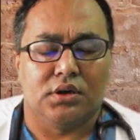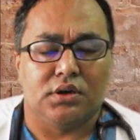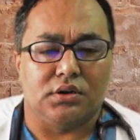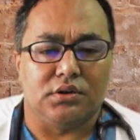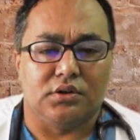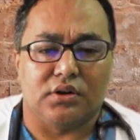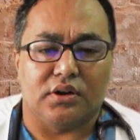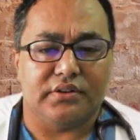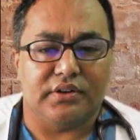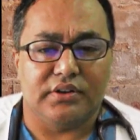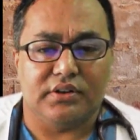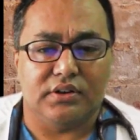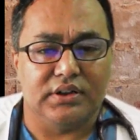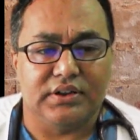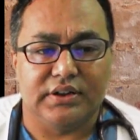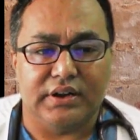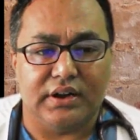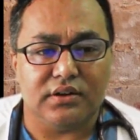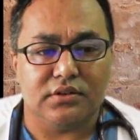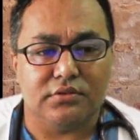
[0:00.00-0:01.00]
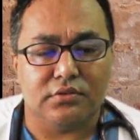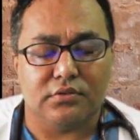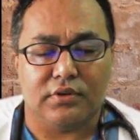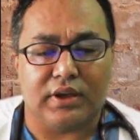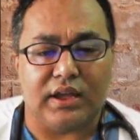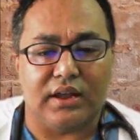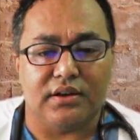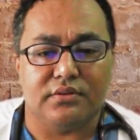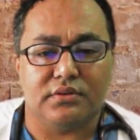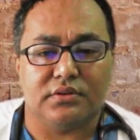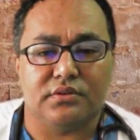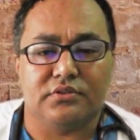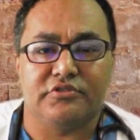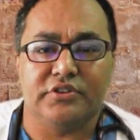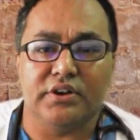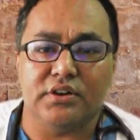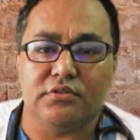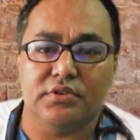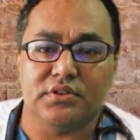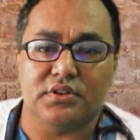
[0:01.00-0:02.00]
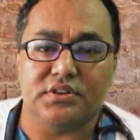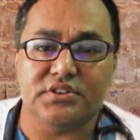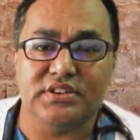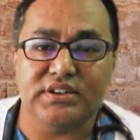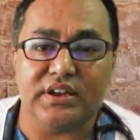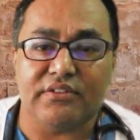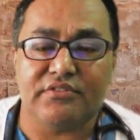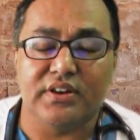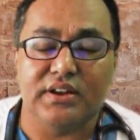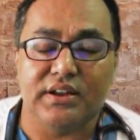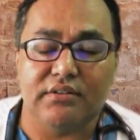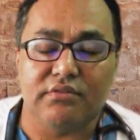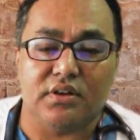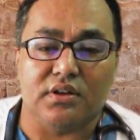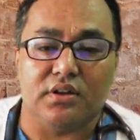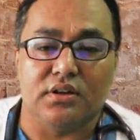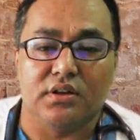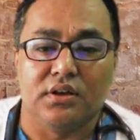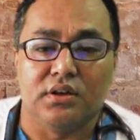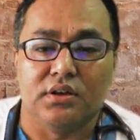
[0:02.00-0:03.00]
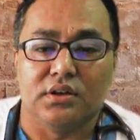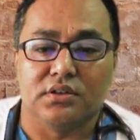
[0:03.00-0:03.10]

not needed. You can treat with the TFT level.